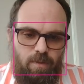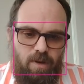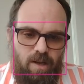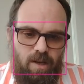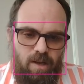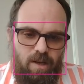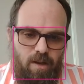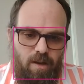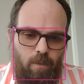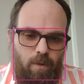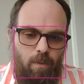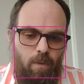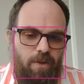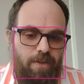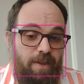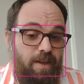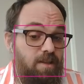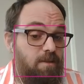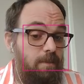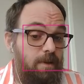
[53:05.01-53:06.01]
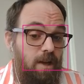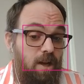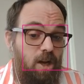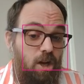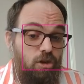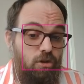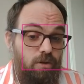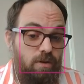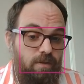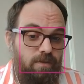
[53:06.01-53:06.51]
We want that to be
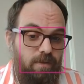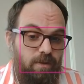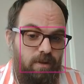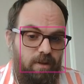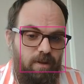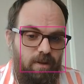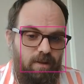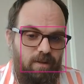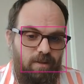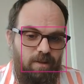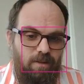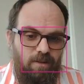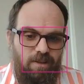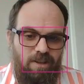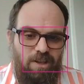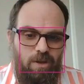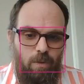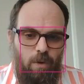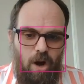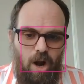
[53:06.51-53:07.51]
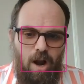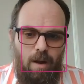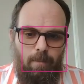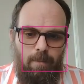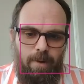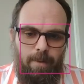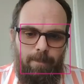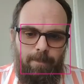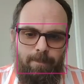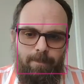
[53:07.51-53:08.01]
100 for the little cute hop.
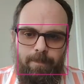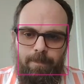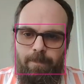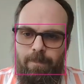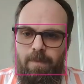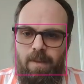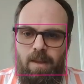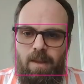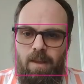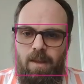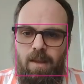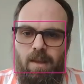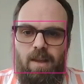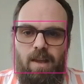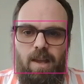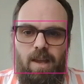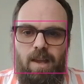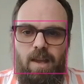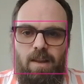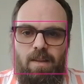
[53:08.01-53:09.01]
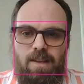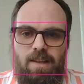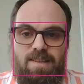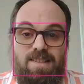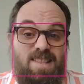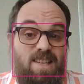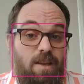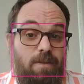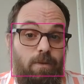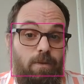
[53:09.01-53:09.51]
And let's
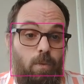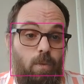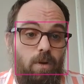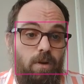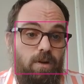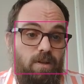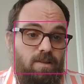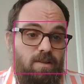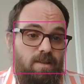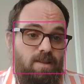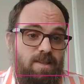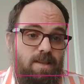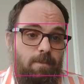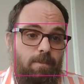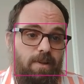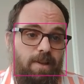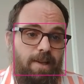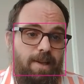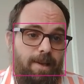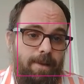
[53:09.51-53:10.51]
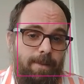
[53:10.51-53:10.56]
see if it works. Let's hit play.